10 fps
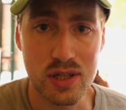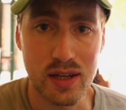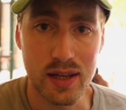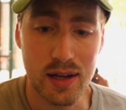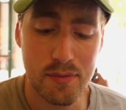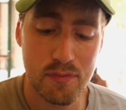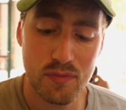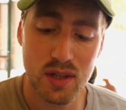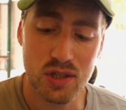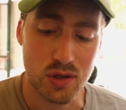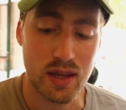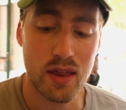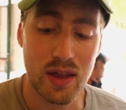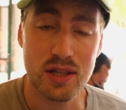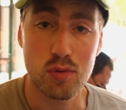in here. So
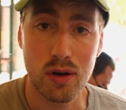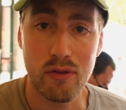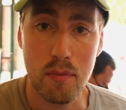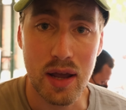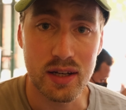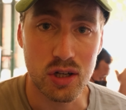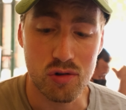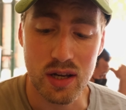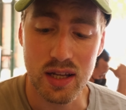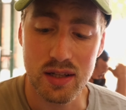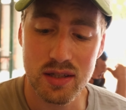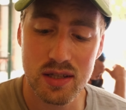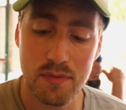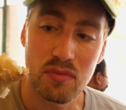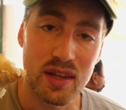that's one of the main
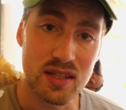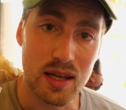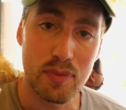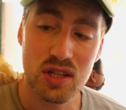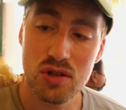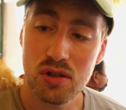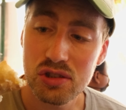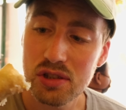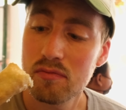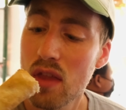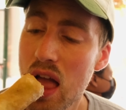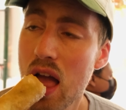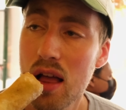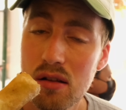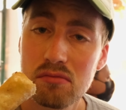ingredients. This dipping sauce
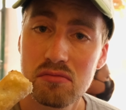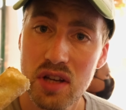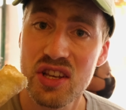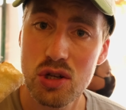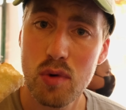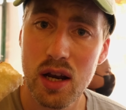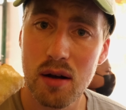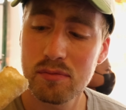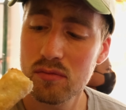is a winner.